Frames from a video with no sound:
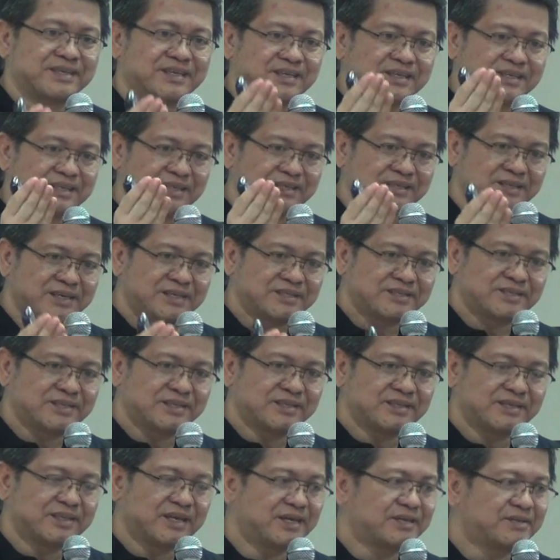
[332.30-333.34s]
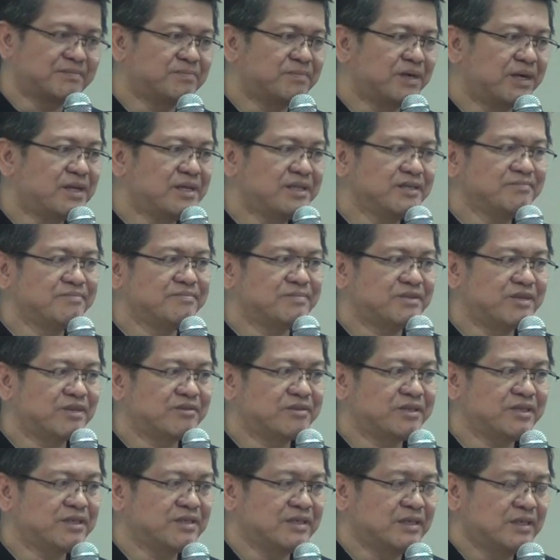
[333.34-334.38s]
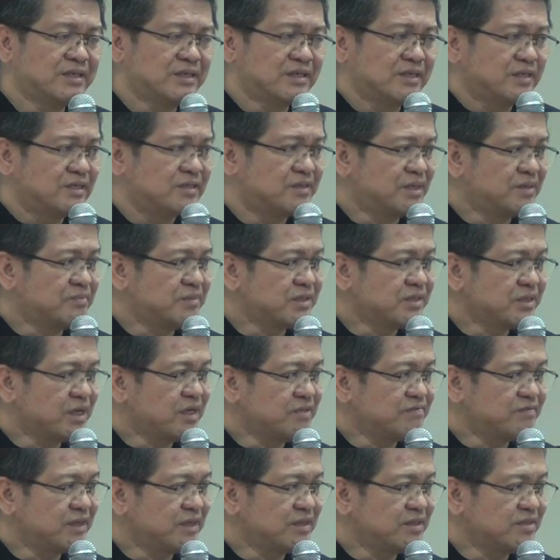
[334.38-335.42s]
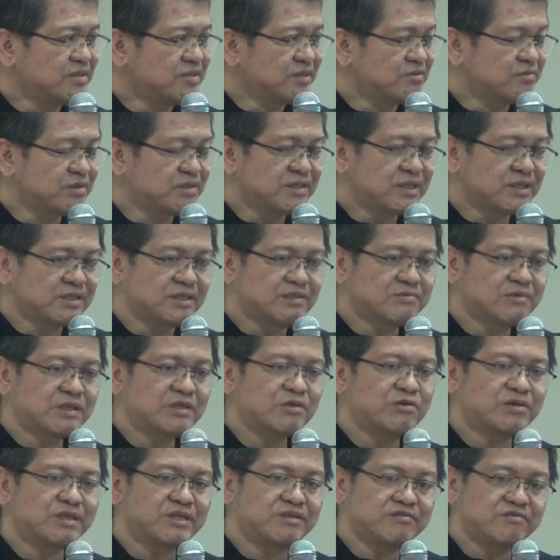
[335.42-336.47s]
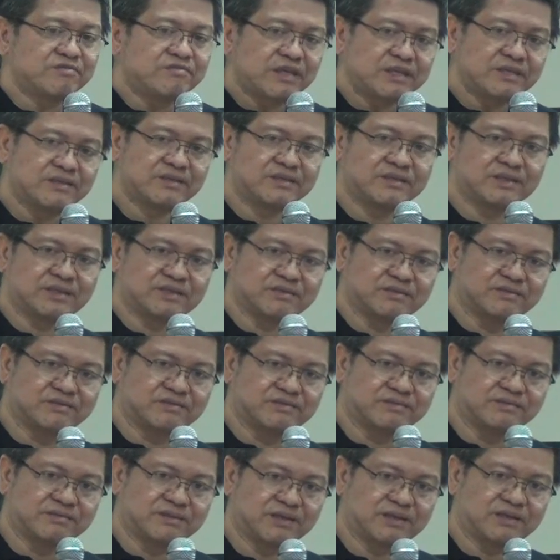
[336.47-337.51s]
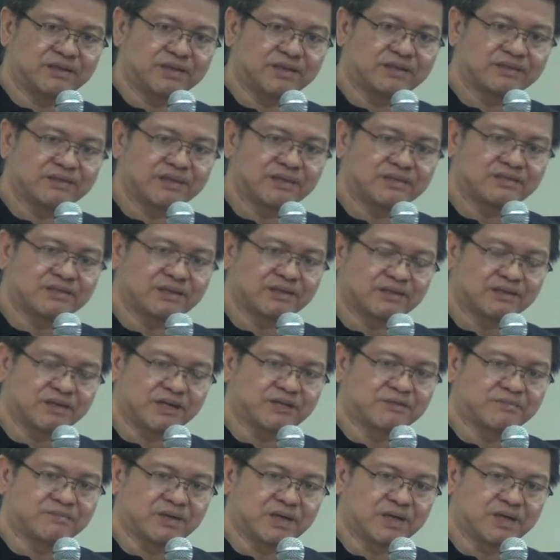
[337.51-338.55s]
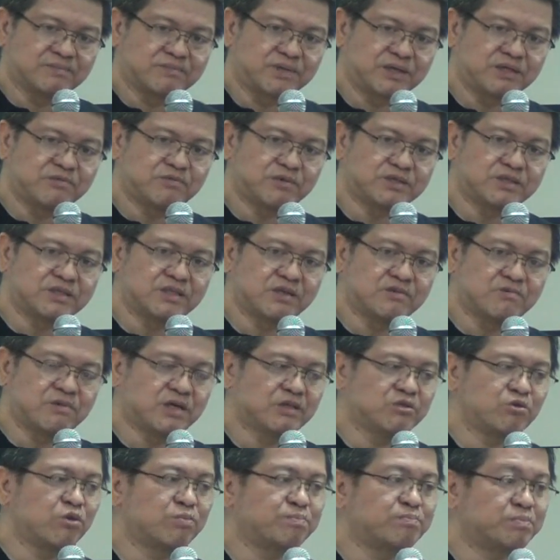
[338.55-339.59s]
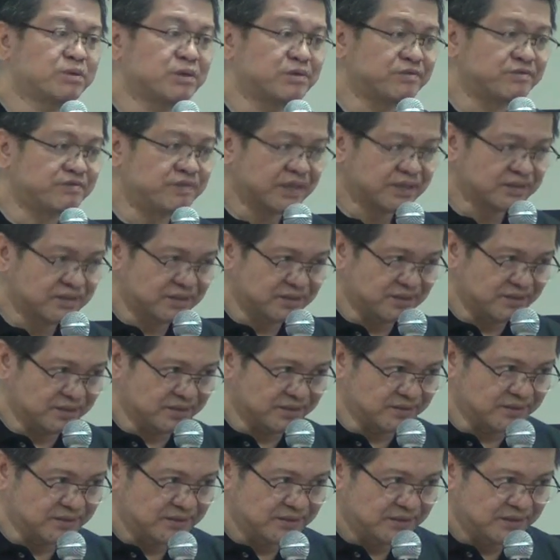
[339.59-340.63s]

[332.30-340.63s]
Incandescent light bulb. Okay, Thomas Alva Edison was not the one who invented the incandescent light bulb. He was the one who perfected it.